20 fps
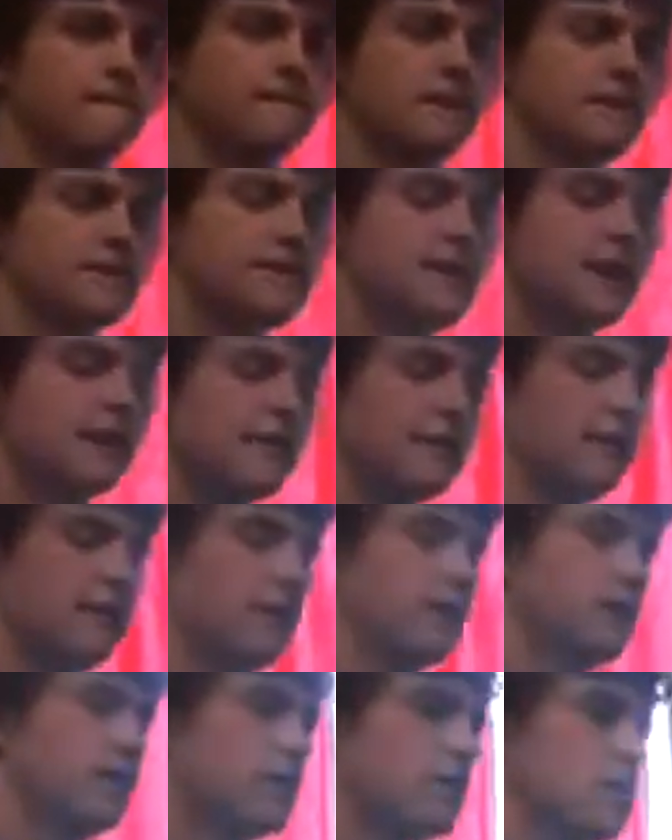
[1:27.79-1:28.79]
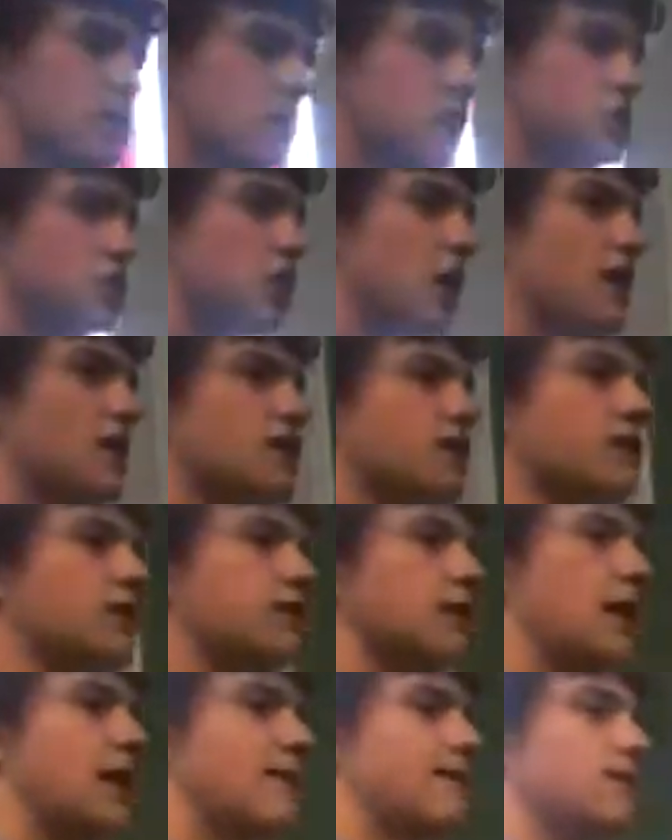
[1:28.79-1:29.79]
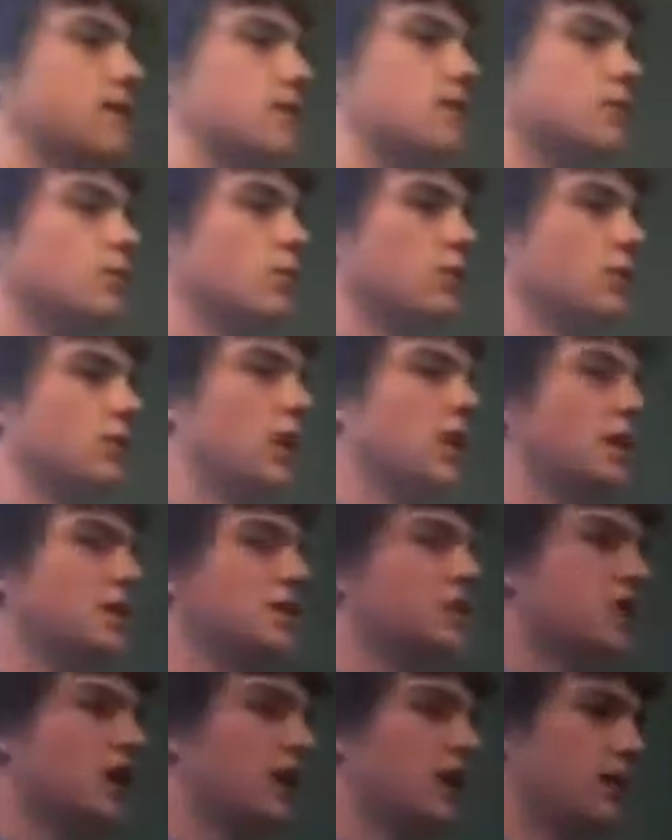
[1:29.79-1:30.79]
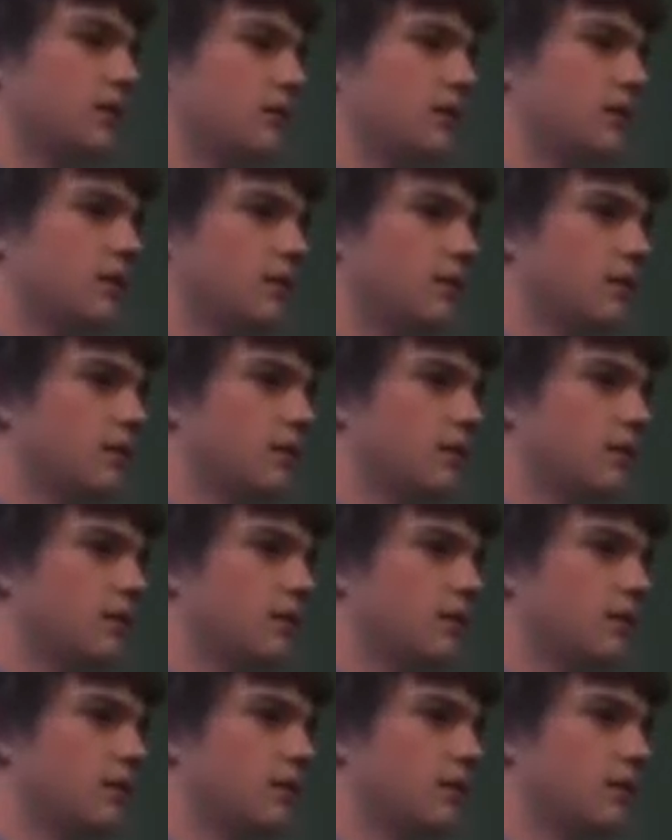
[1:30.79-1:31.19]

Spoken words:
Secondly, Jonathan and David were not ashamed